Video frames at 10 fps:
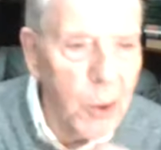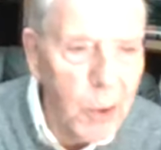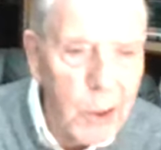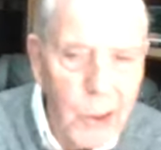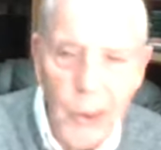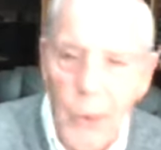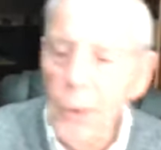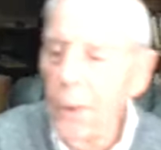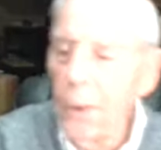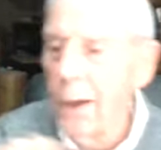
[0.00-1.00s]
between
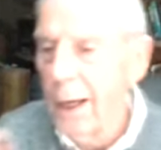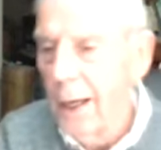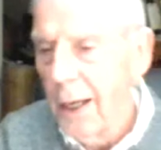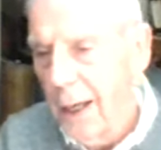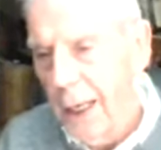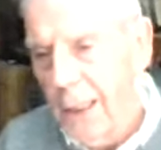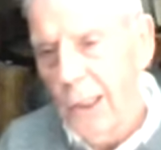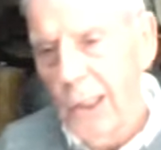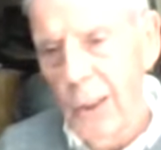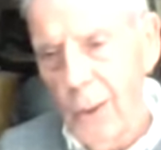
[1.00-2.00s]
Jew
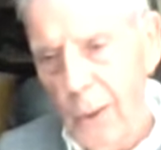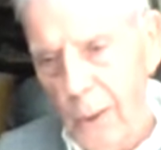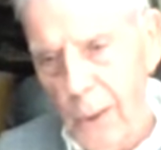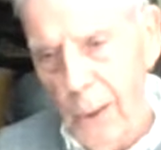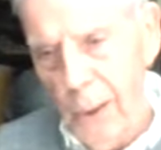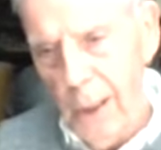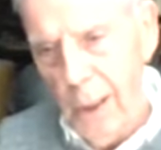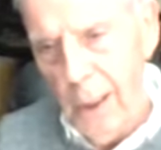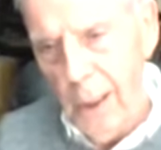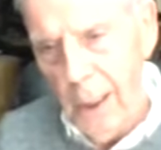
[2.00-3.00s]
and Jew.
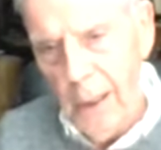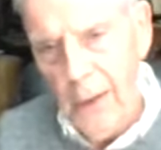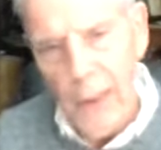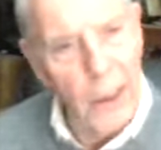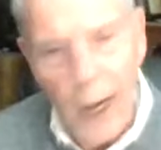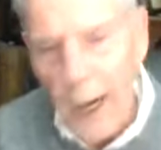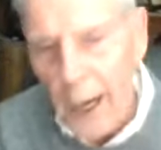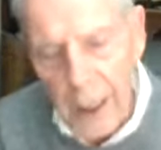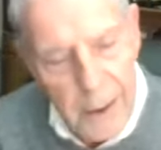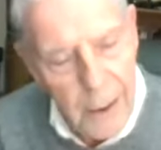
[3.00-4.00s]
They're
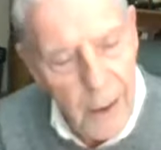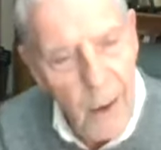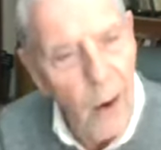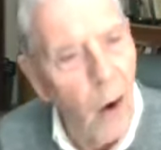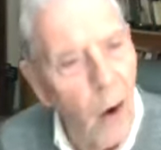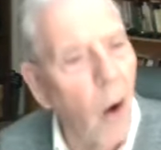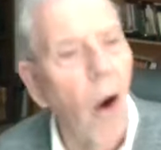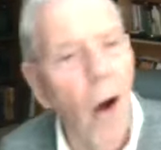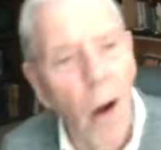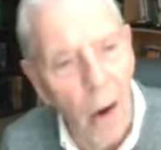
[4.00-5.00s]
not
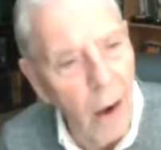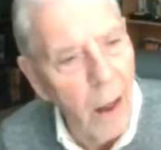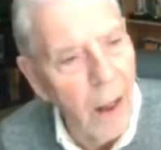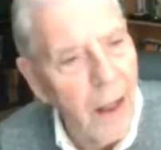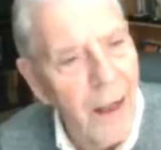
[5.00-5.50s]
all